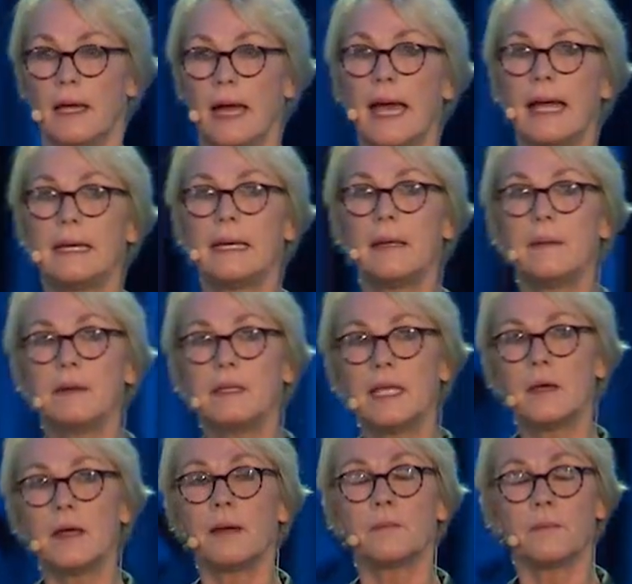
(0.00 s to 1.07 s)
And
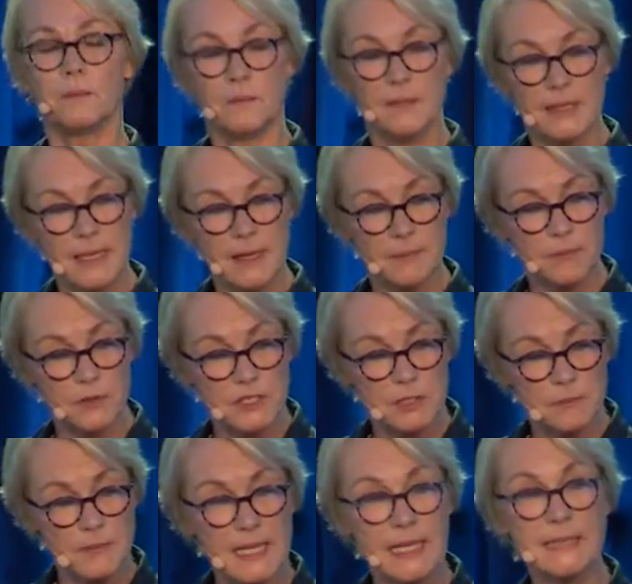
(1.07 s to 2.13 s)
the
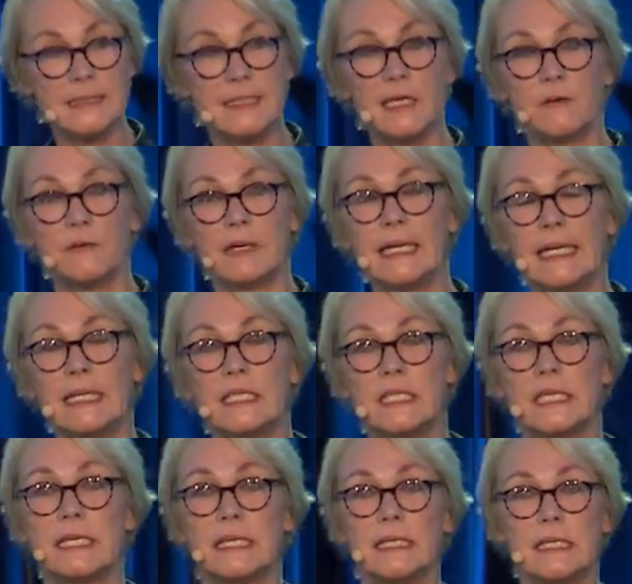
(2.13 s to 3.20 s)
possibility of
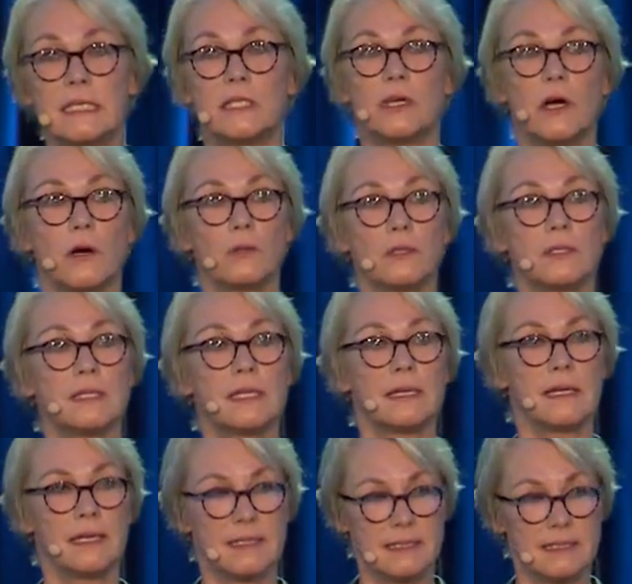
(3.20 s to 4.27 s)
reaching these goals,
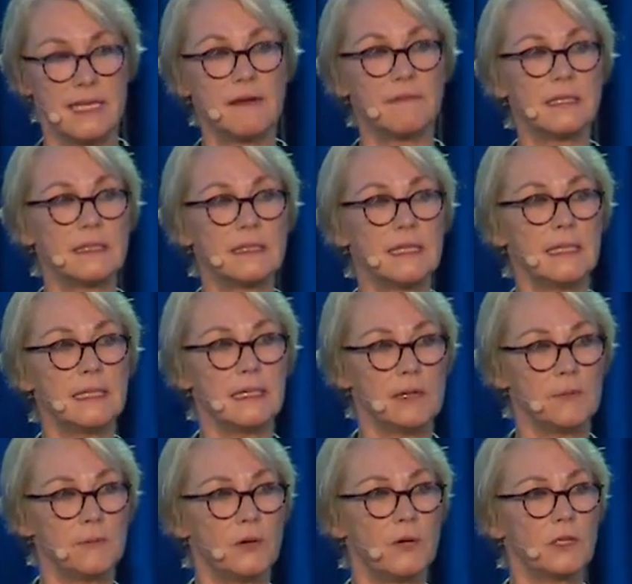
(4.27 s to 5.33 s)
17
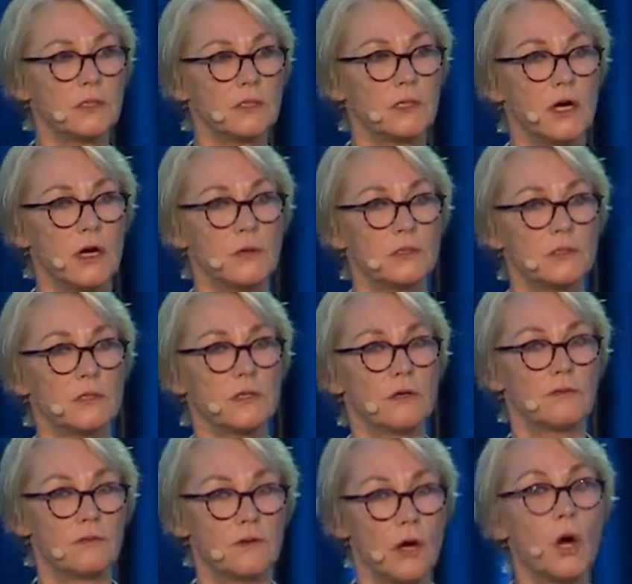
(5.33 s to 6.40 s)
important goals
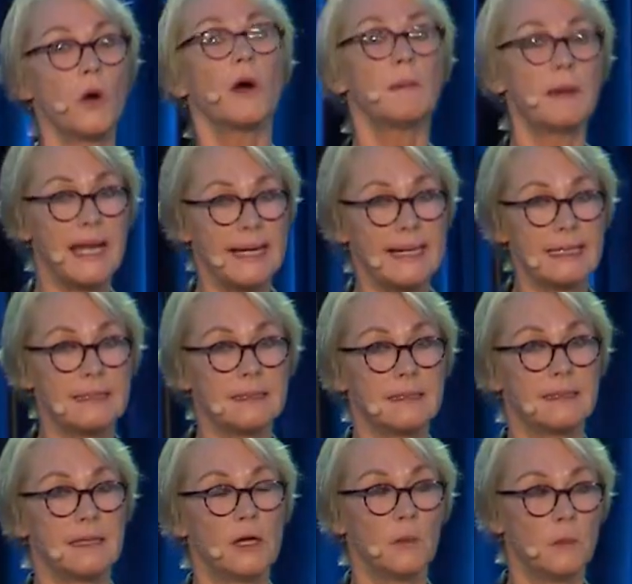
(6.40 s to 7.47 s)
for our planet
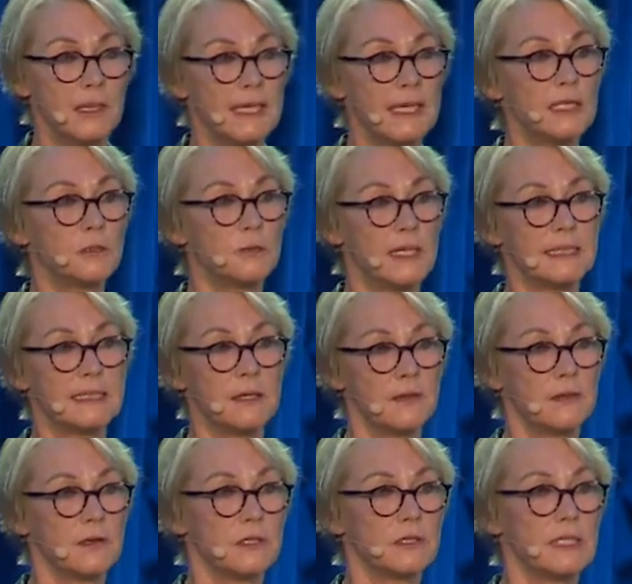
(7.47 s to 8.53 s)
within
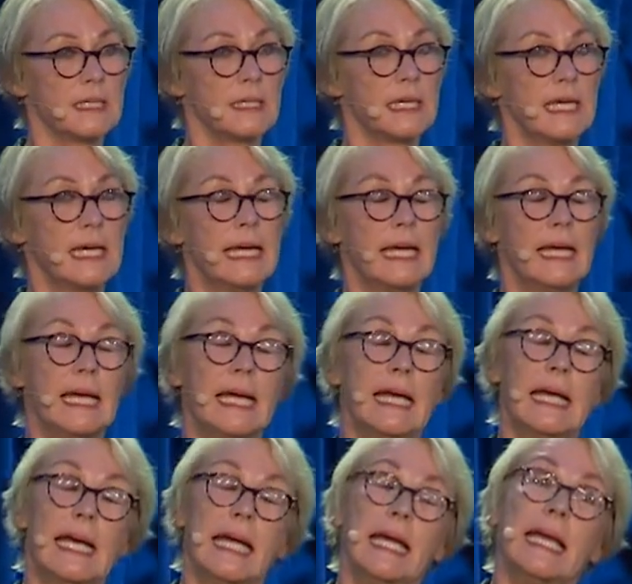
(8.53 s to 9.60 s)
2030,
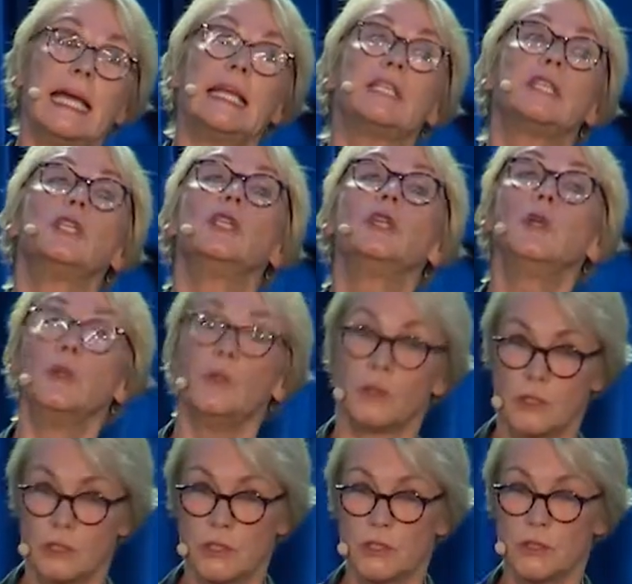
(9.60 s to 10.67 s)
it's
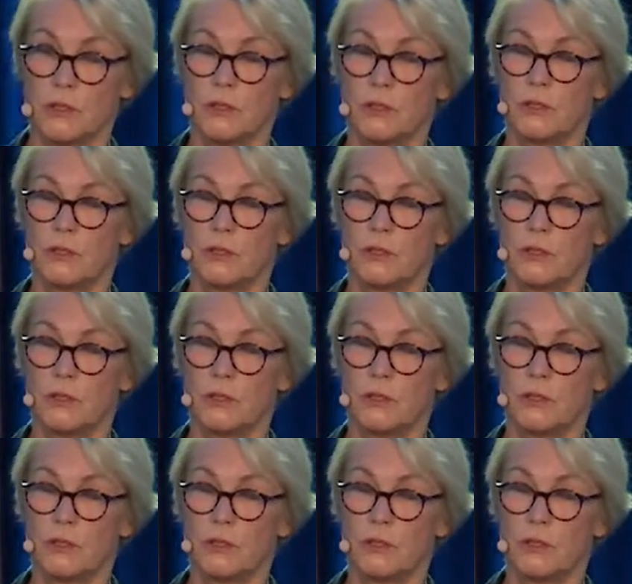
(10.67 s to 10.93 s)
huge.